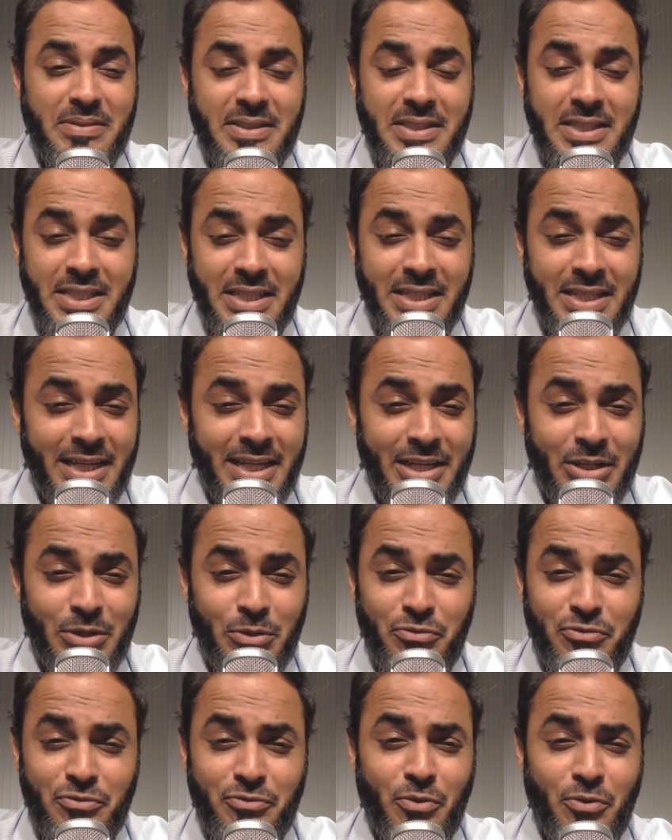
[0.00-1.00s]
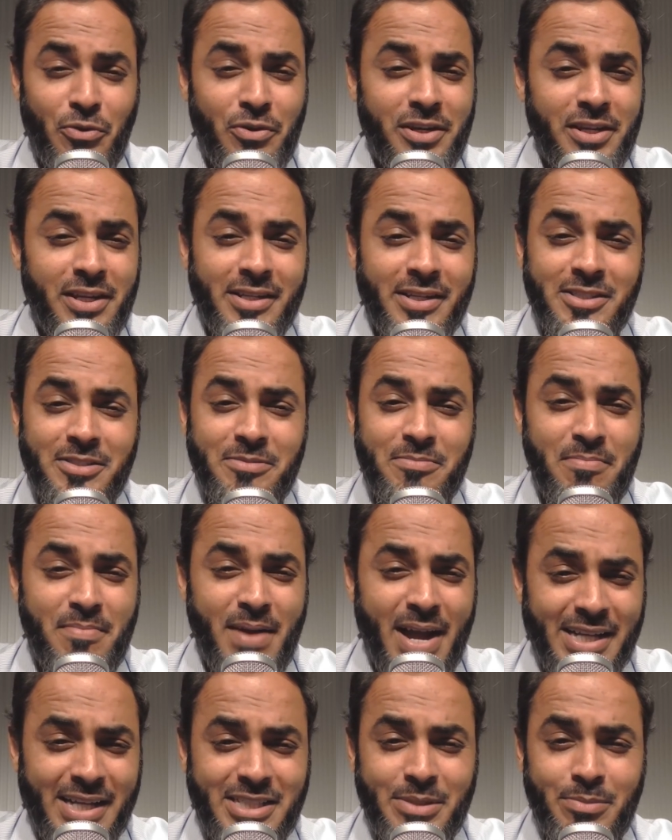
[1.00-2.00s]
3 to 4 years
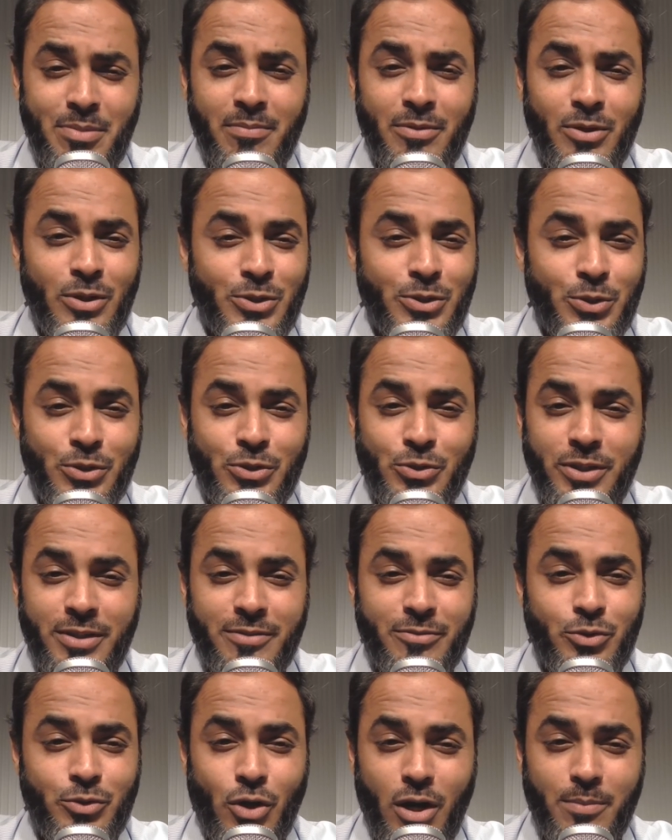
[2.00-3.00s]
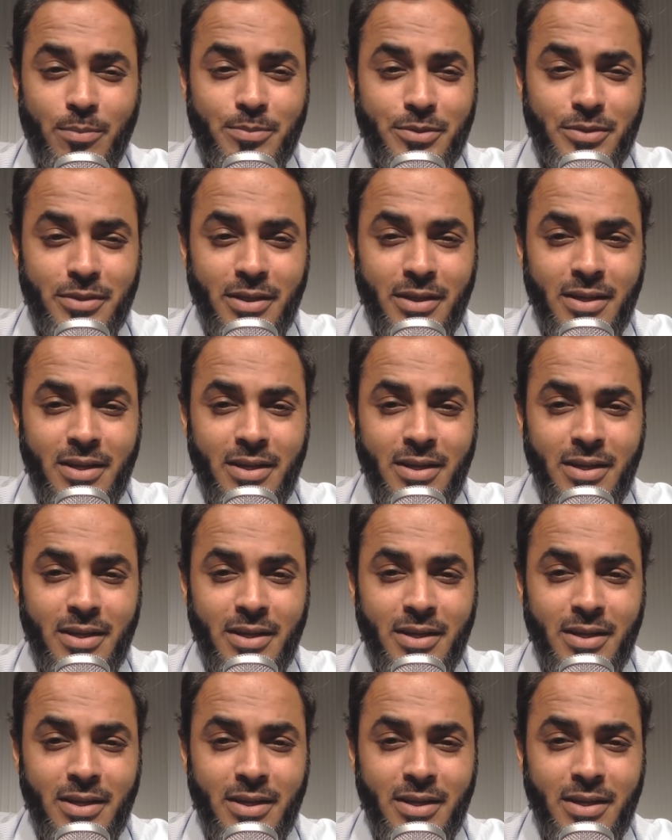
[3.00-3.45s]
maximum you should switch jobs,